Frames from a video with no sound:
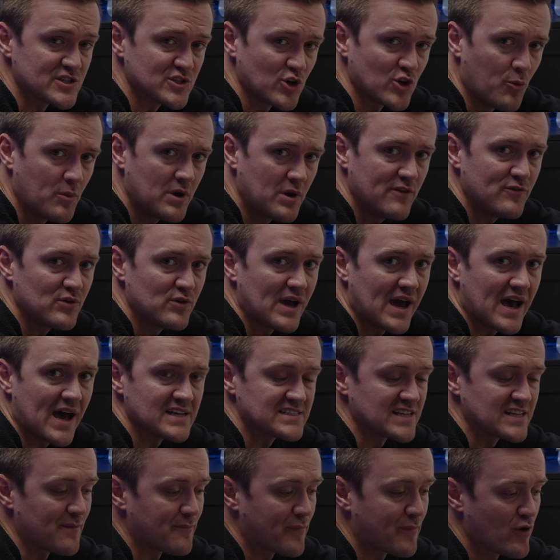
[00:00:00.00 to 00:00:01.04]
so many of you
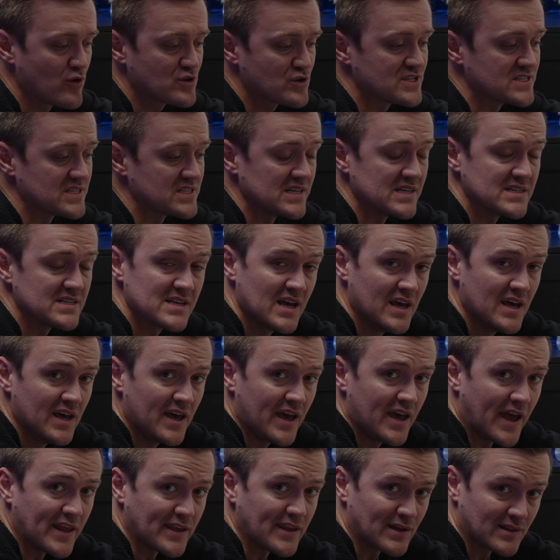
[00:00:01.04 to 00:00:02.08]
guys have purchased these
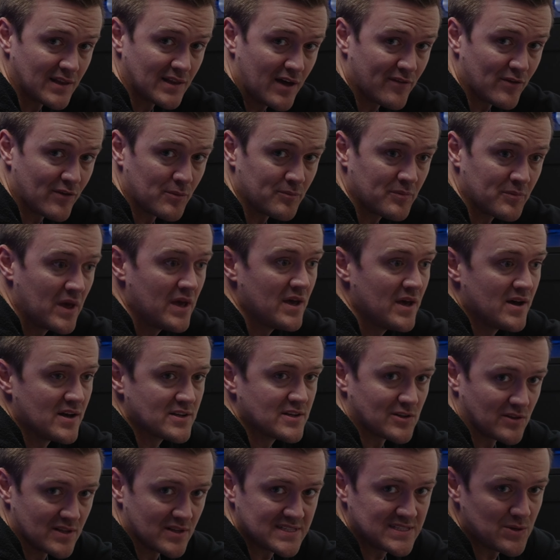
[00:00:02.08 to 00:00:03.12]
and you love them.
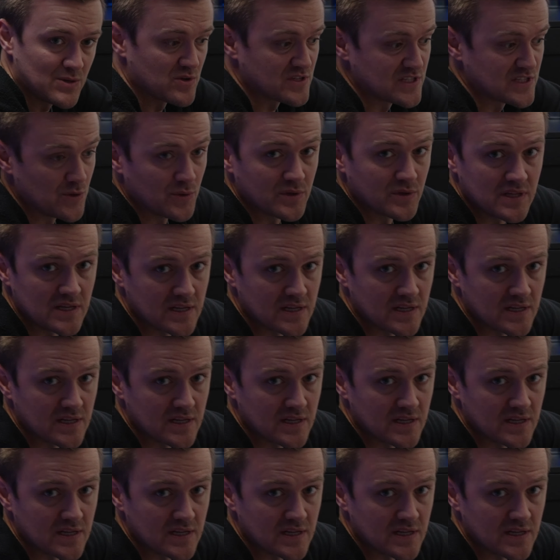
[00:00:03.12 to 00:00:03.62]
So let's see what's new with